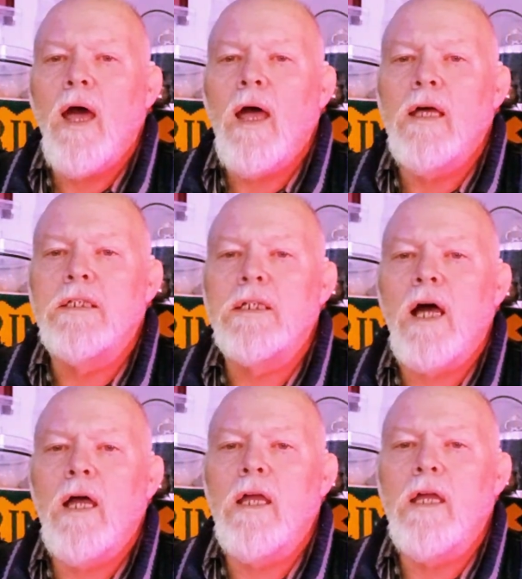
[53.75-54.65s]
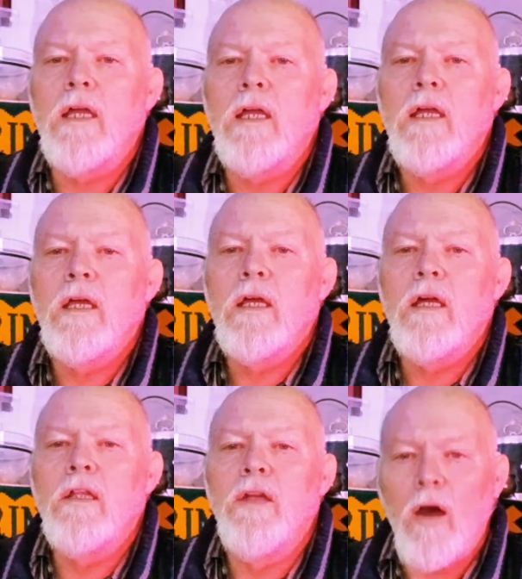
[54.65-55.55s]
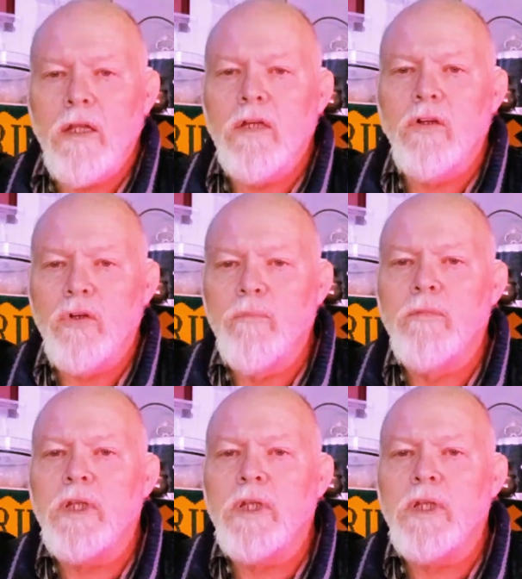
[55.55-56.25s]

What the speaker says: as a dining room